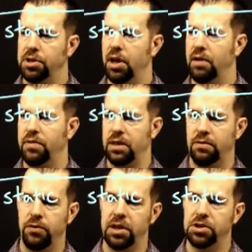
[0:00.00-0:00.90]
of the
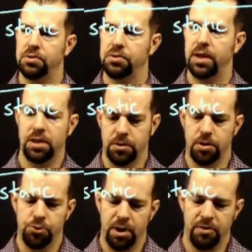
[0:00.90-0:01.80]
inflation rate, the growth
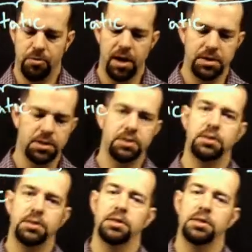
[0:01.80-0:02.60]
rate of prices,